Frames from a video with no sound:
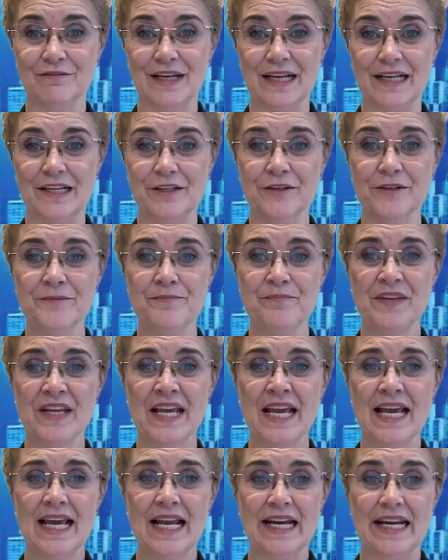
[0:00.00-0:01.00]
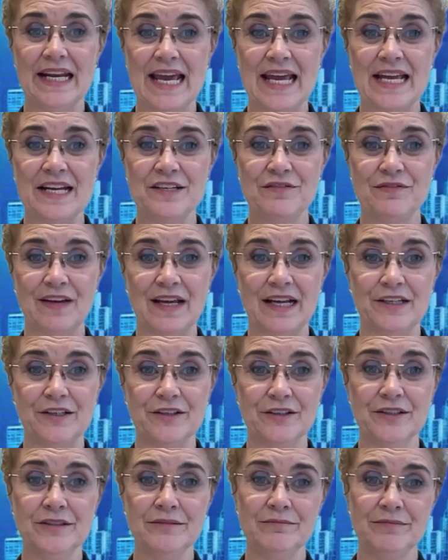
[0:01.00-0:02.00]
value, land
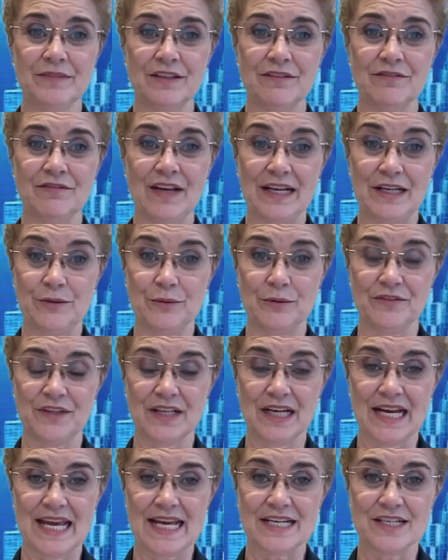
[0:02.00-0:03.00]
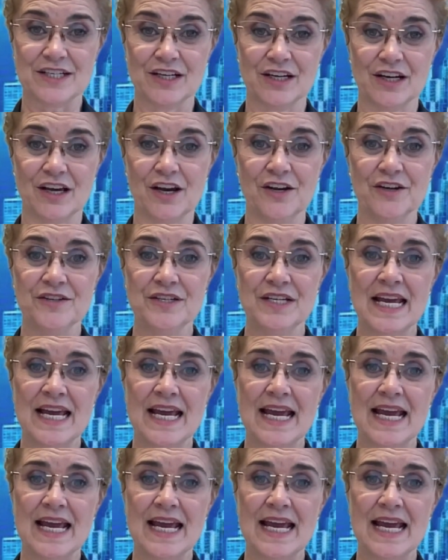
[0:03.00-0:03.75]
value, the value of the land alone,